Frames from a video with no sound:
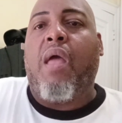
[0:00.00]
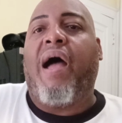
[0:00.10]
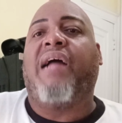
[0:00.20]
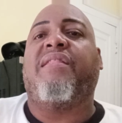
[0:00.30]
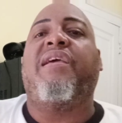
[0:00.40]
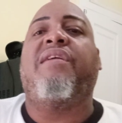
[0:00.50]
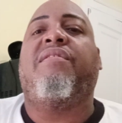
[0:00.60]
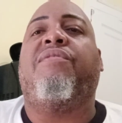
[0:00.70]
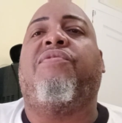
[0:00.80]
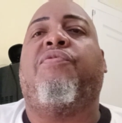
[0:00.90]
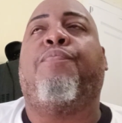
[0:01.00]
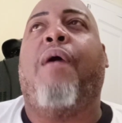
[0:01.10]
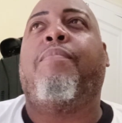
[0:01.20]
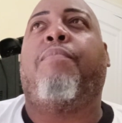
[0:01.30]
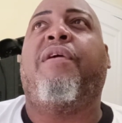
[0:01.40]
I think this is
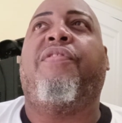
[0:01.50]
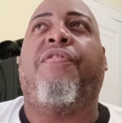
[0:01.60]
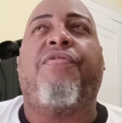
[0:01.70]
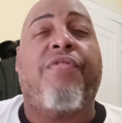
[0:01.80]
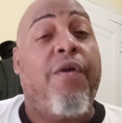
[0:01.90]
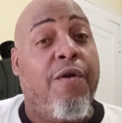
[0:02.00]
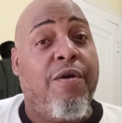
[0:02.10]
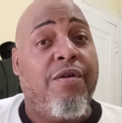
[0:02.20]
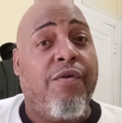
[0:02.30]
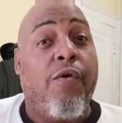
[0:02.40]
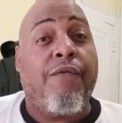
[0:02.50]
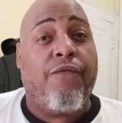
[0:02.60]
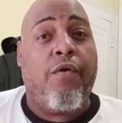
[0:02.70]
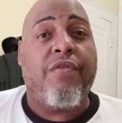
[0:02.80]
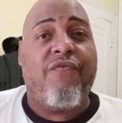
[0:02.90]
probably the 3rd or
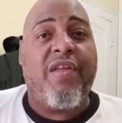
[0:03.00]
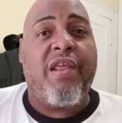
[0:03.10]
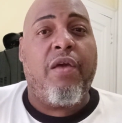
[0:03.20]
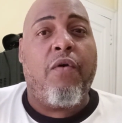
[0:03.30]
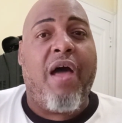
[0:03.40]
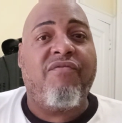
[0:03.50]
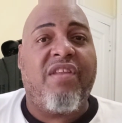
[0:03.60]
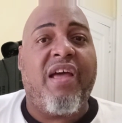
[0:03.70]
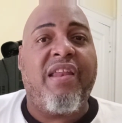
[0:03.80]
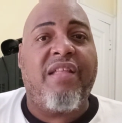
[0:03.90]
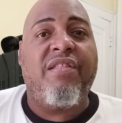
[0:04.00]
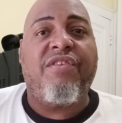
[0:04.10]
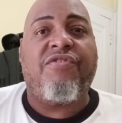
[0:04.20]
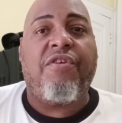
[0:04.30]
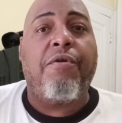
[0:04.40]
4th video I've done in
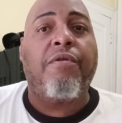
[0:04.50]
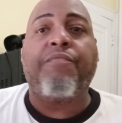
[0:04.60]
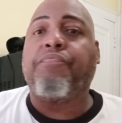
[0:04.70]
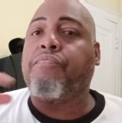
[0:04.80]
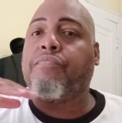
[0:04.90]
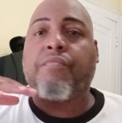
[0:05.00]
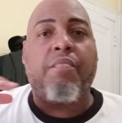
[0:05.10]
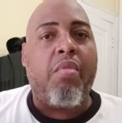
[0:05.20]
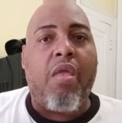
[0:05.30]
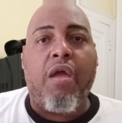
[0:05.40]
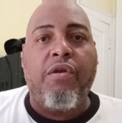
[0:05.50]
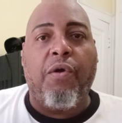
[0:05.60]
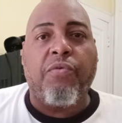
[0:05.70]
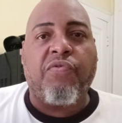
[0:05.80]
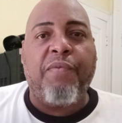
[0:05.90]
this shirt.
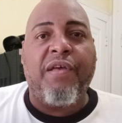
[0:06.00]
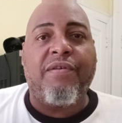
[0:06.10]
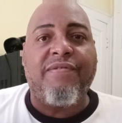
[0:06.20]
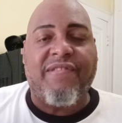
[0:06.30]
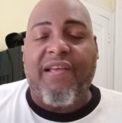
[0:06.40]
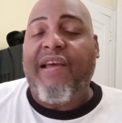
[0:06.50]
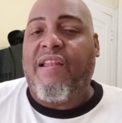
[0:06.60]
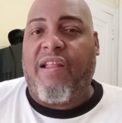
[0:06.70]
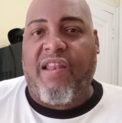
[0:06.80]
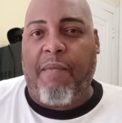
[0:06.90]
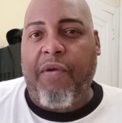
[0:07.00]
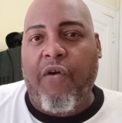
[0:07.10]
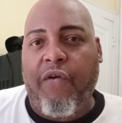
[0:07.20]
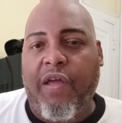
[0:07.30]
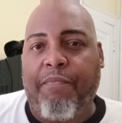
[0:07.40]
No spills. Let me
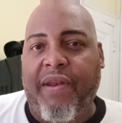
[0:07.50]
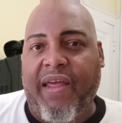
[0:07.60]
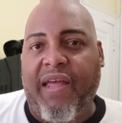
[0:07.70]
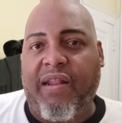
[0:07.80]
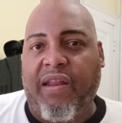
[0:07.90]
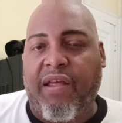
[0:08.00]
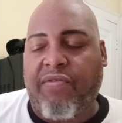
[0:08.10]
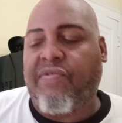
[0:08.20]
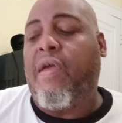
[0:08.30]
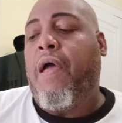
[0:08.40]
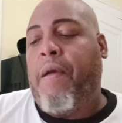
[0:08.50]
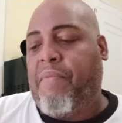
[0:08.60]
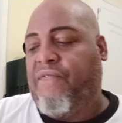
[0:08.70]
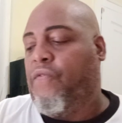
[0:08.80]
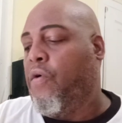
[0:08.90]
hurry up and end this
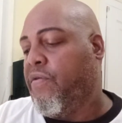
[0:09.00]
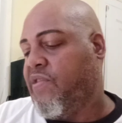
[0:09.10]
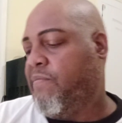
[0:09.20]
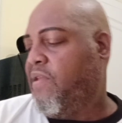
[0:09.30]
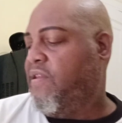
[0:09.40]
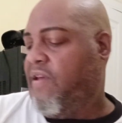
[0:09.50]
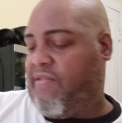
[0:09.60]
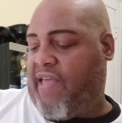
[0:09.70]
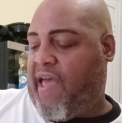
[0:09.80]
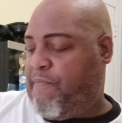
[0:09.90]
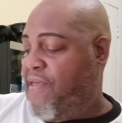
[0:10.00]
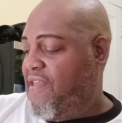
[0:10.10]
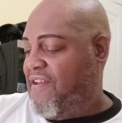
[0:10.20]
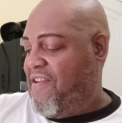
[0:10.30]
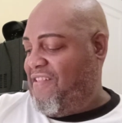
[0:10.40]
before something does
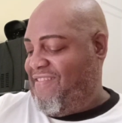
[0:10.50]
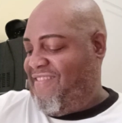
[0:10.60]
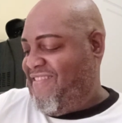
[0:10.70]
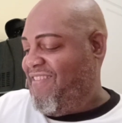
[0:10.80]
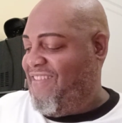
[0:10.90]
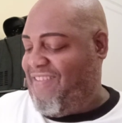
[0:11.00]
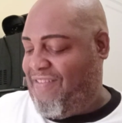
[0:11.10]
happen.